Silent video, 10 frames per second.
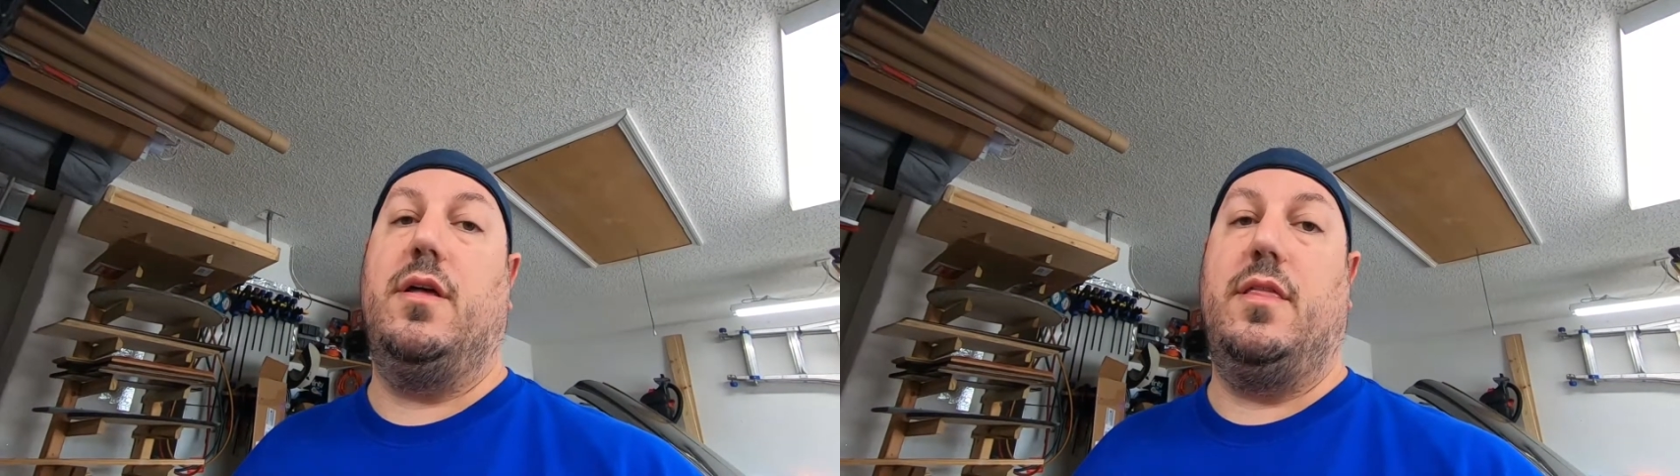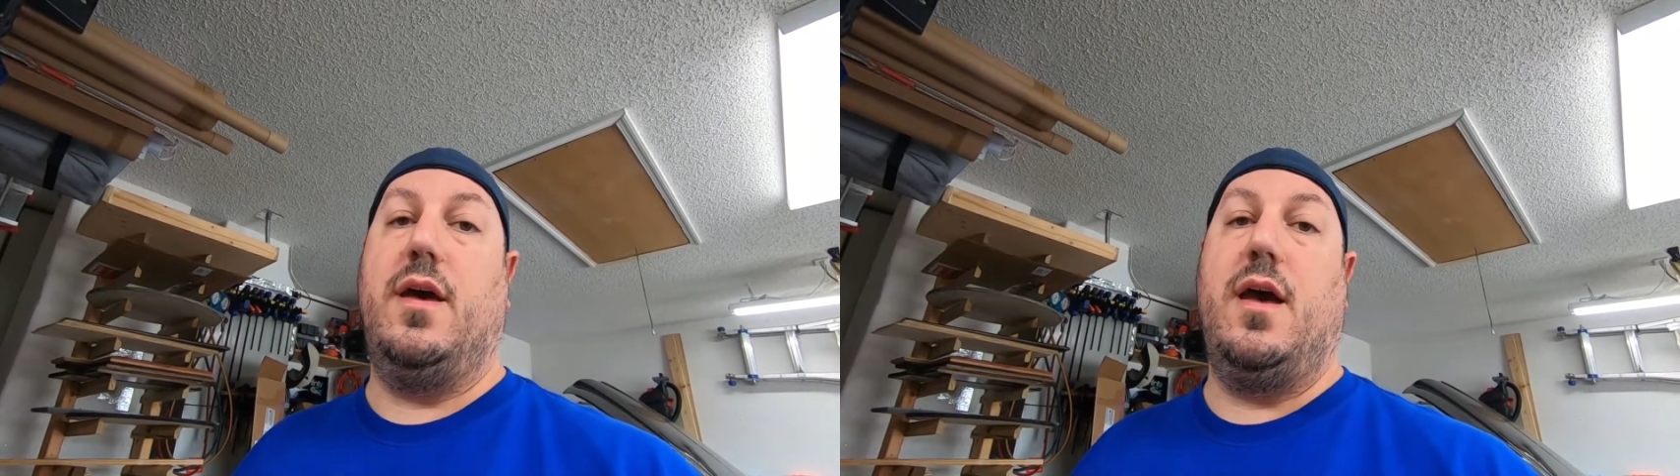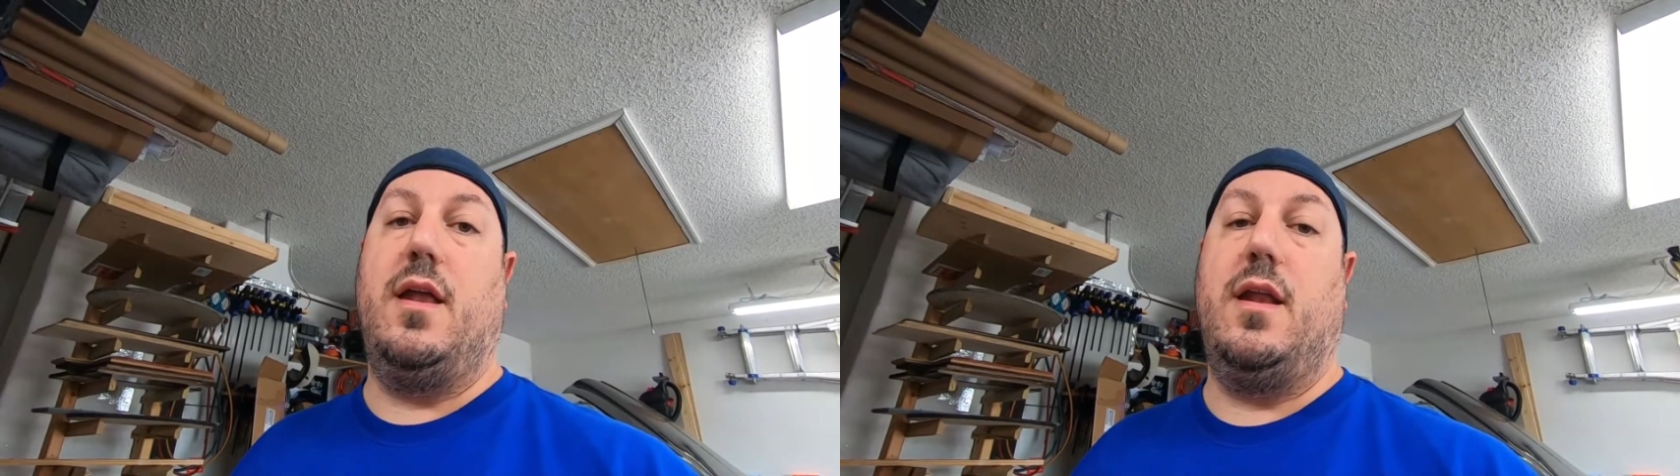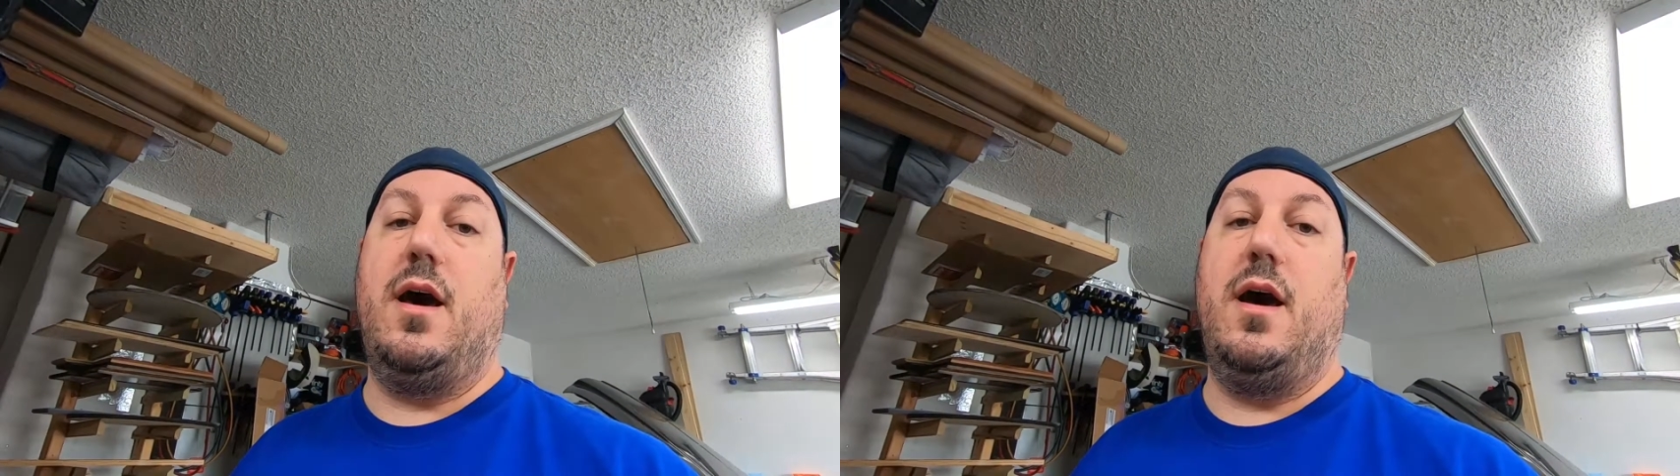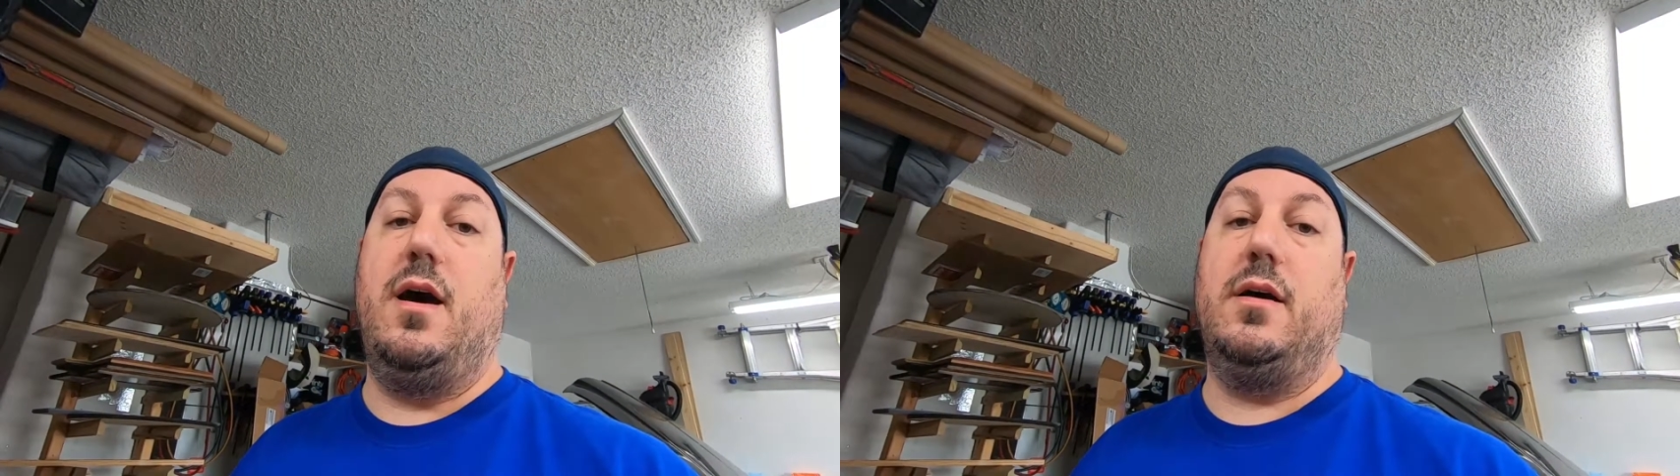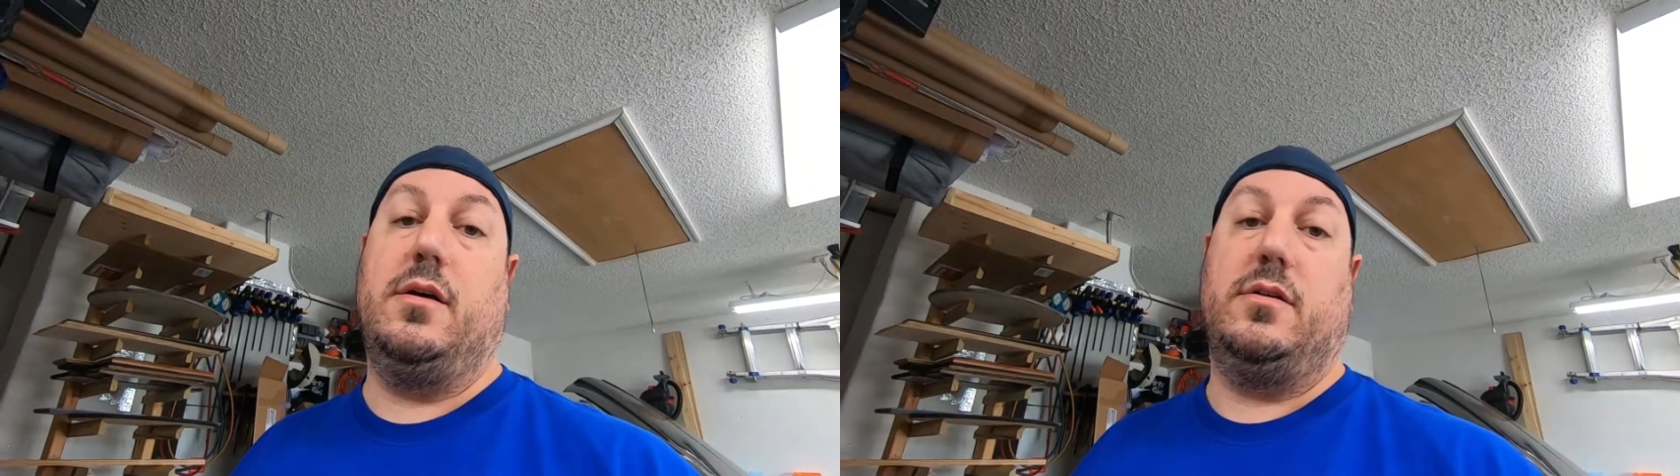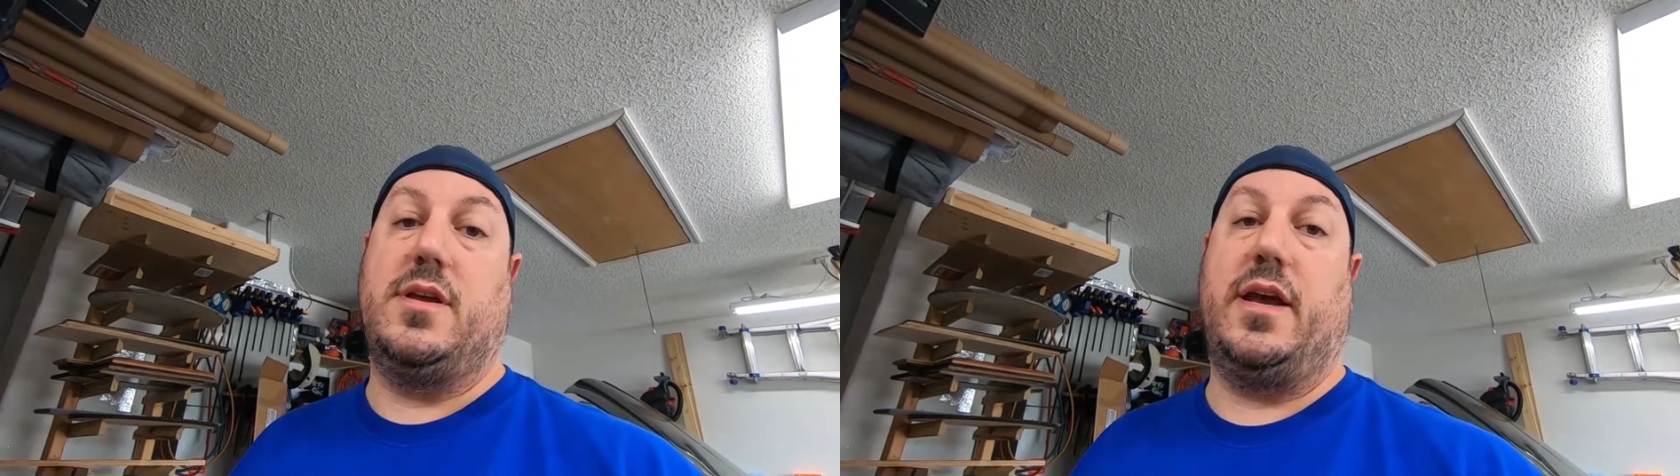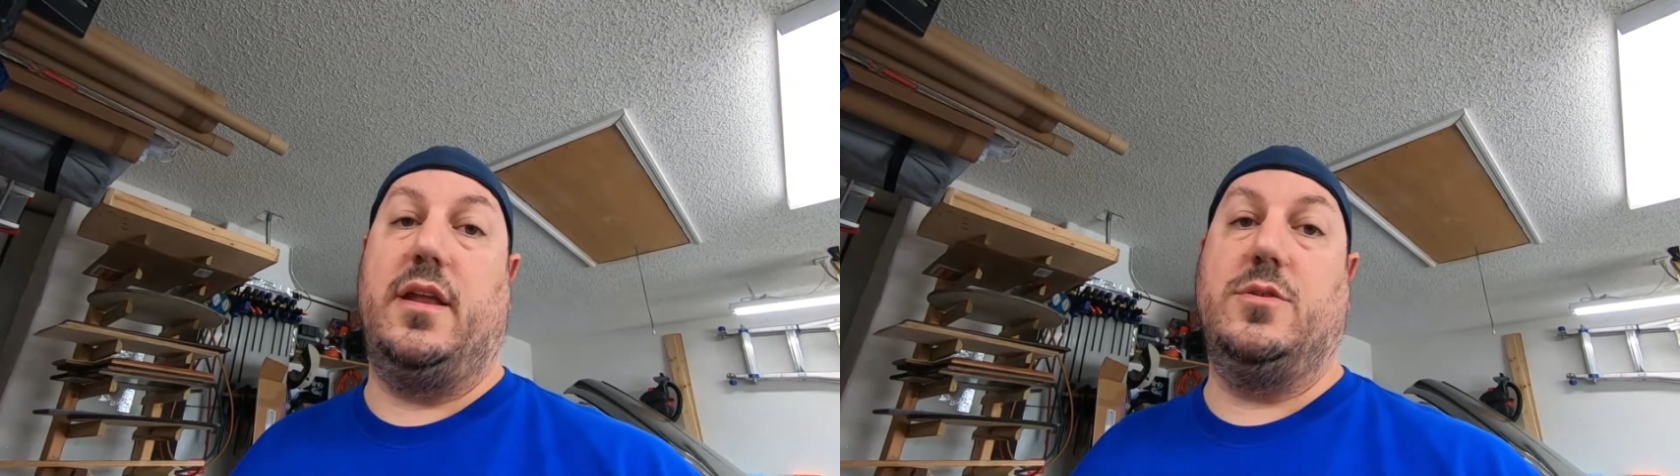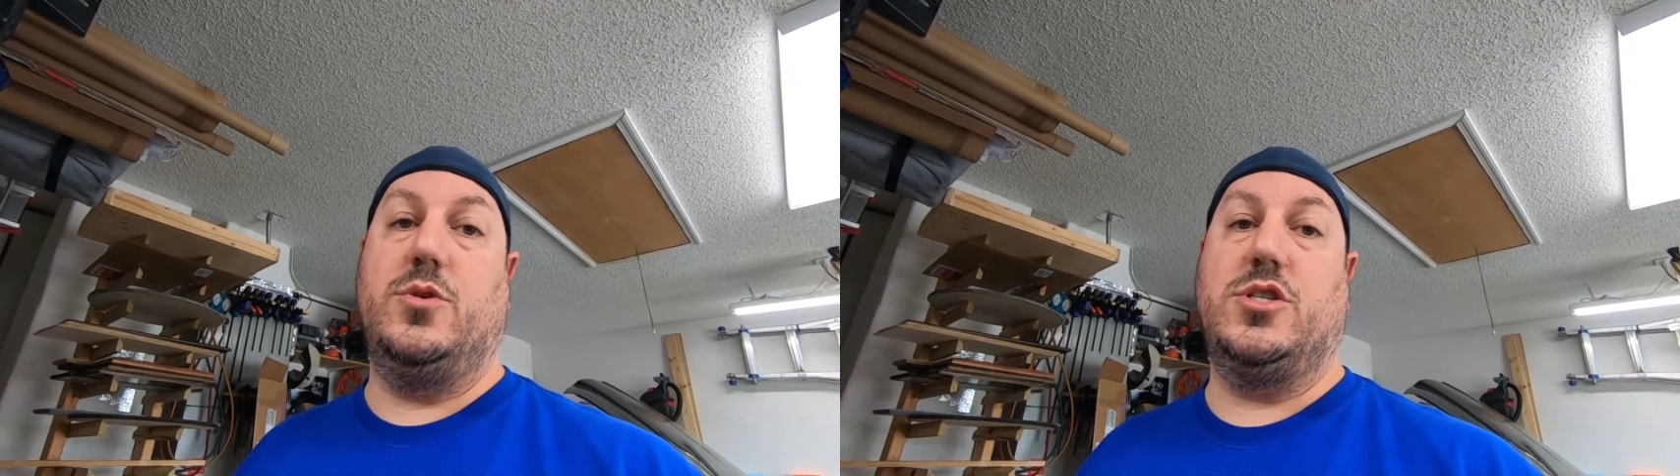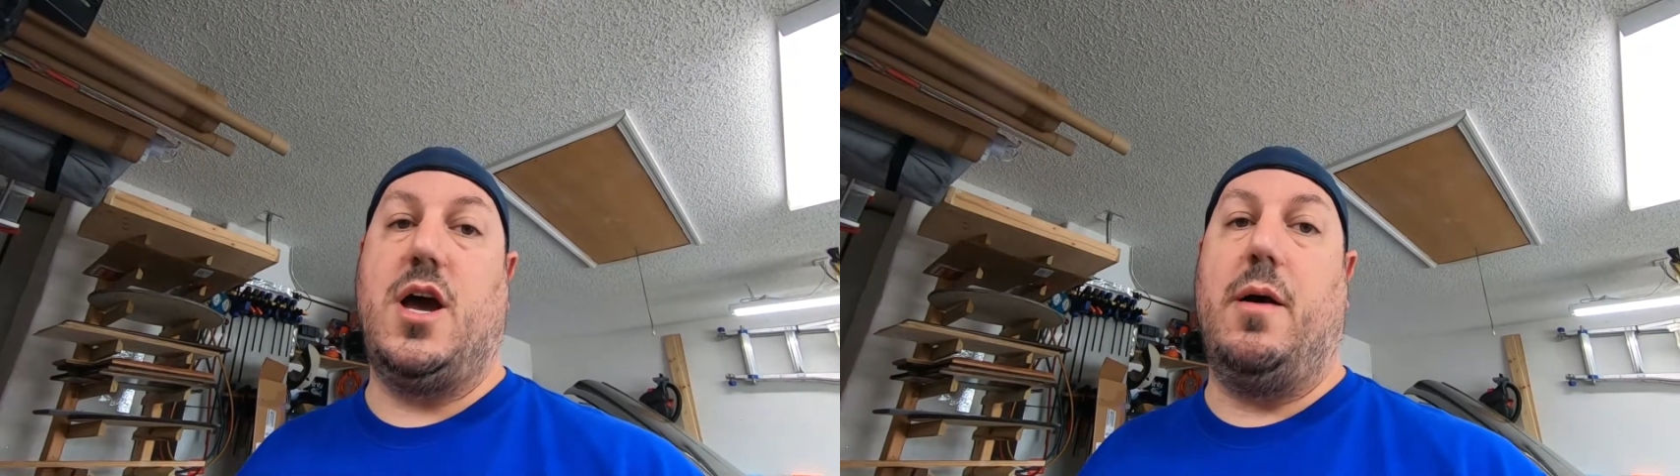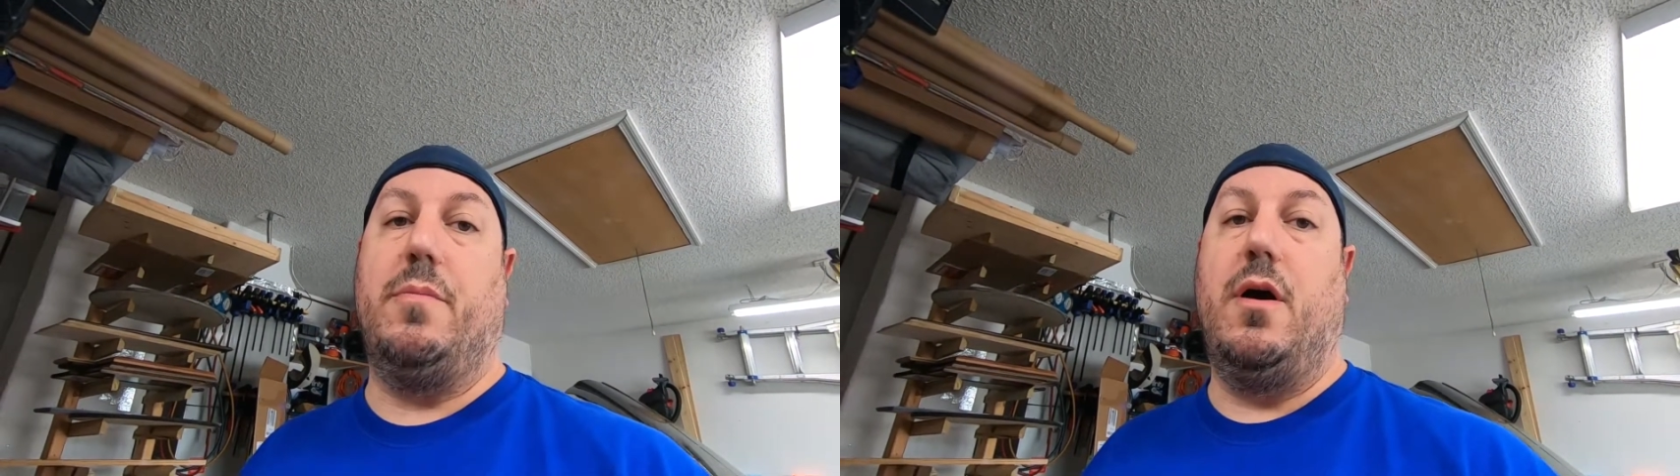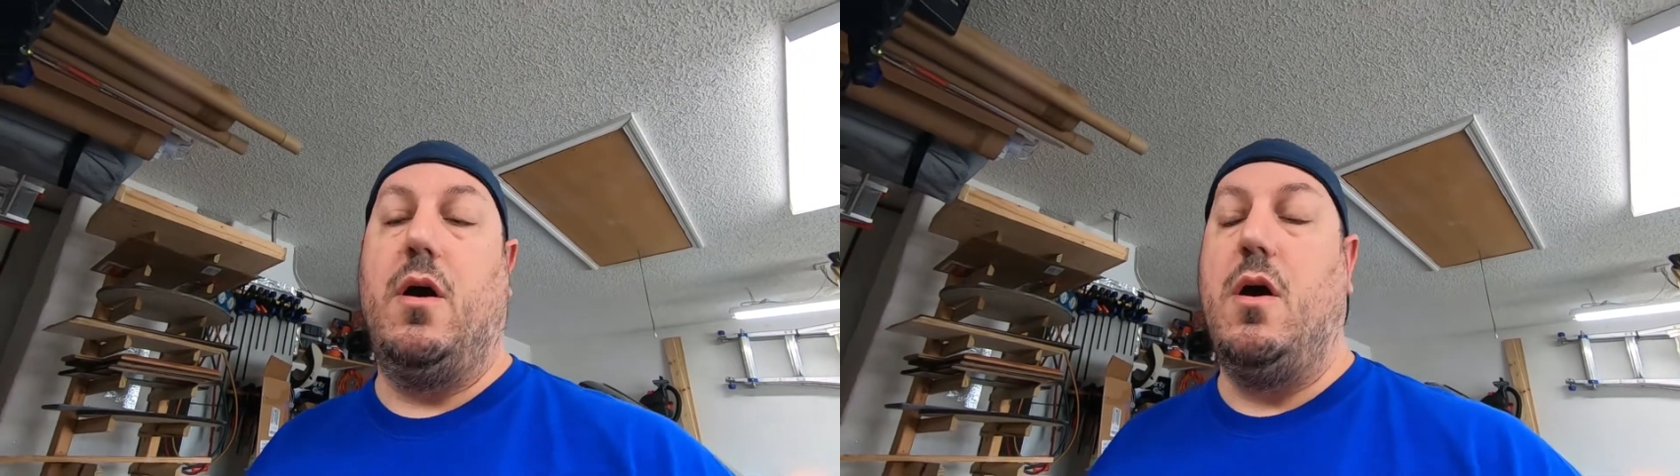than taking it to a shop.